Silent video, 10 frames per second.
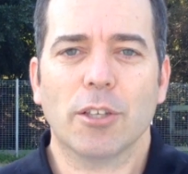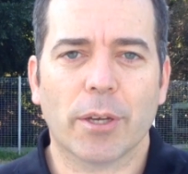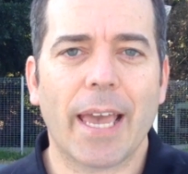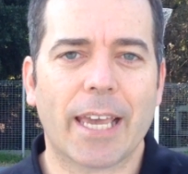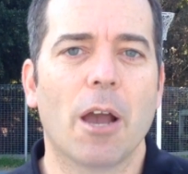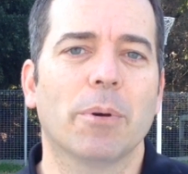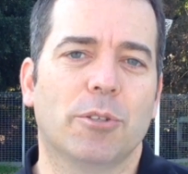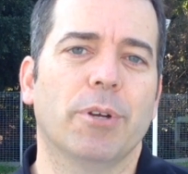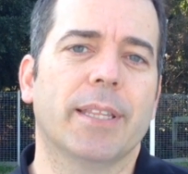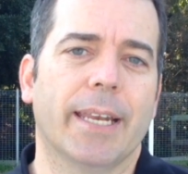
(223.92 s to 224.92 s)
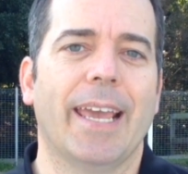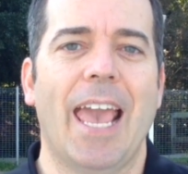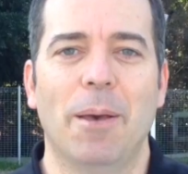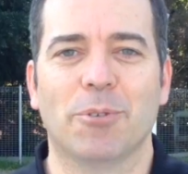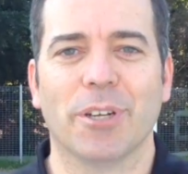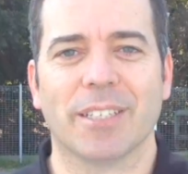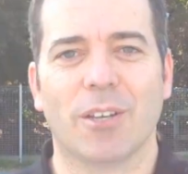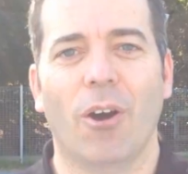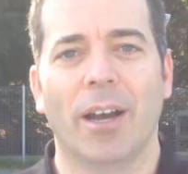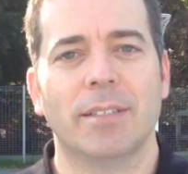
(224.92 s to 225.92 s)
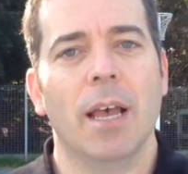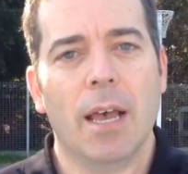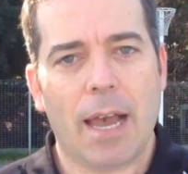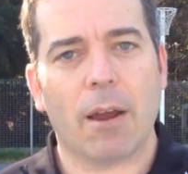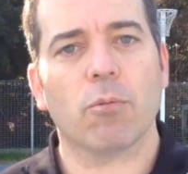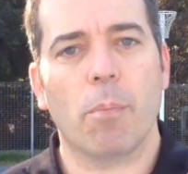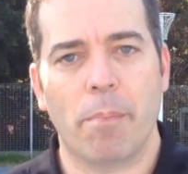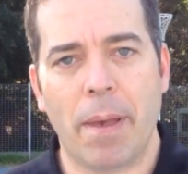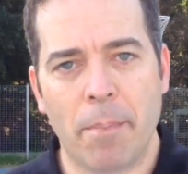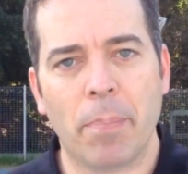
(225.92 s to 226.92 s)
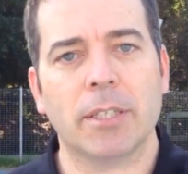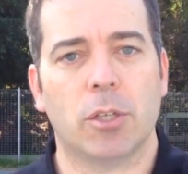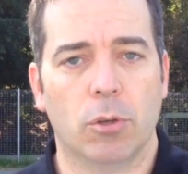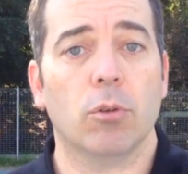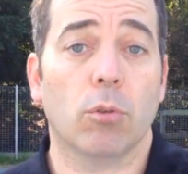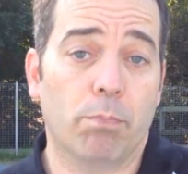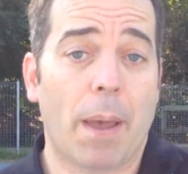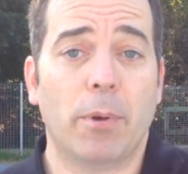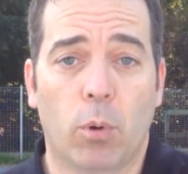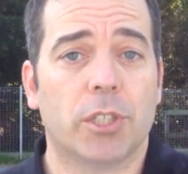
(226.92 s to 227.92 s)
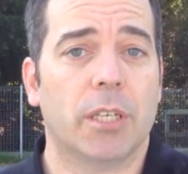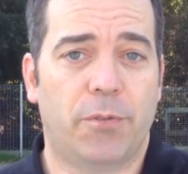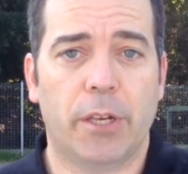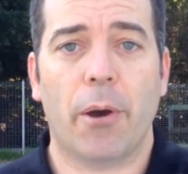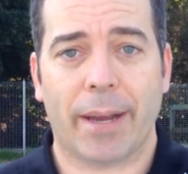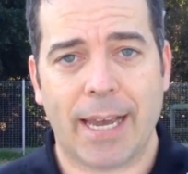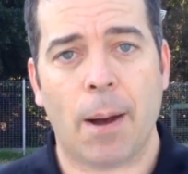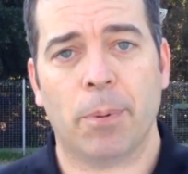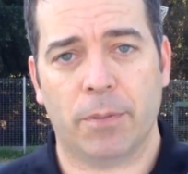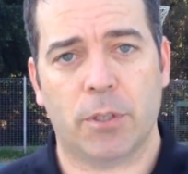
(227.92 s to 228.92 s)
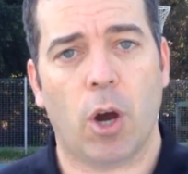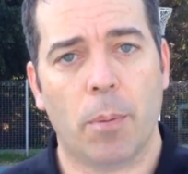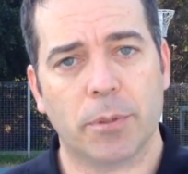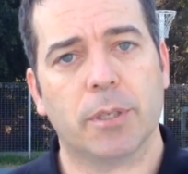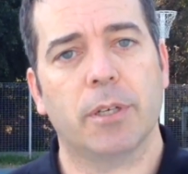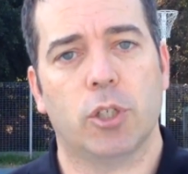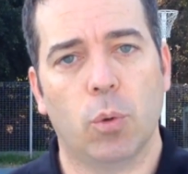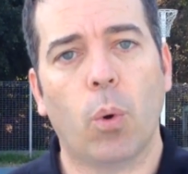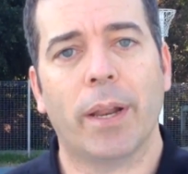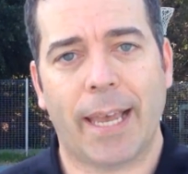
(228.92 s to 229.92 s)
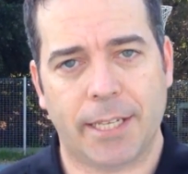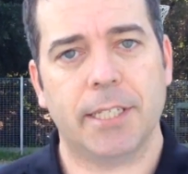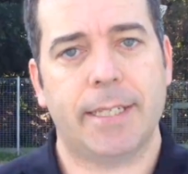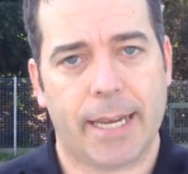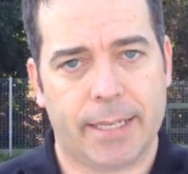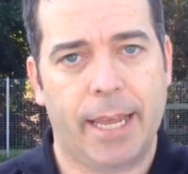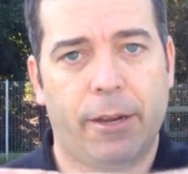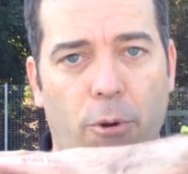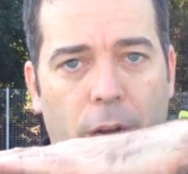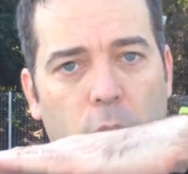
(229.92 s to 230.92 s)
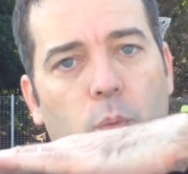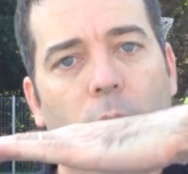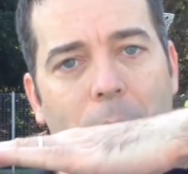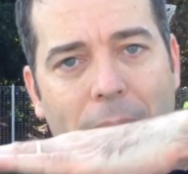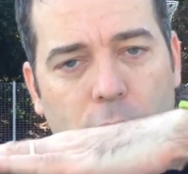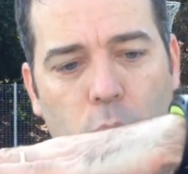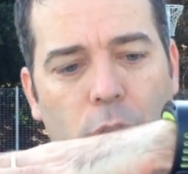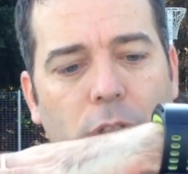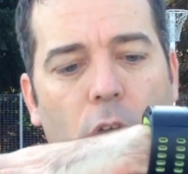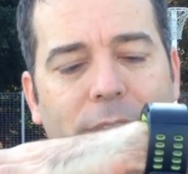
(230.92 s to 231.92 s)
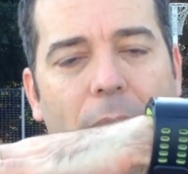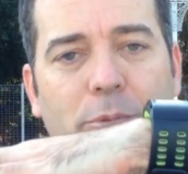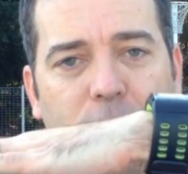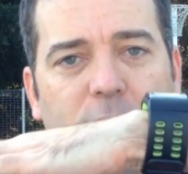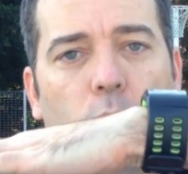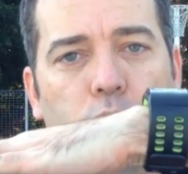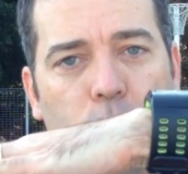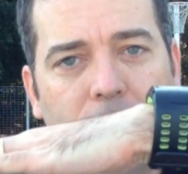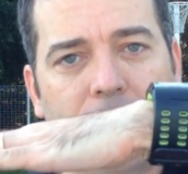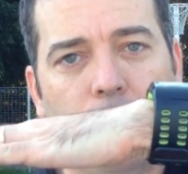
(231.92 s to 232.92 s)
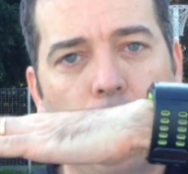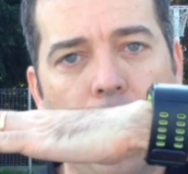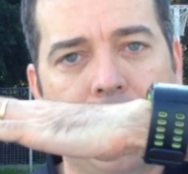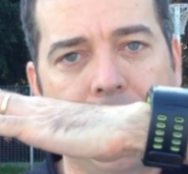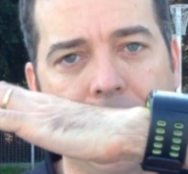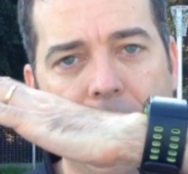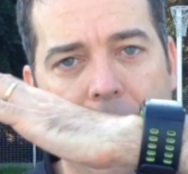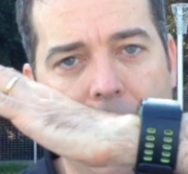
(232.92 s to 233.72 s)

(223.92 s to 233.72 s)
So get going with strengthening hamstrings, guys. Remember to maybe watch this video a couple of times because you want to get your technique right. You want to make sure that those hamstrings are really working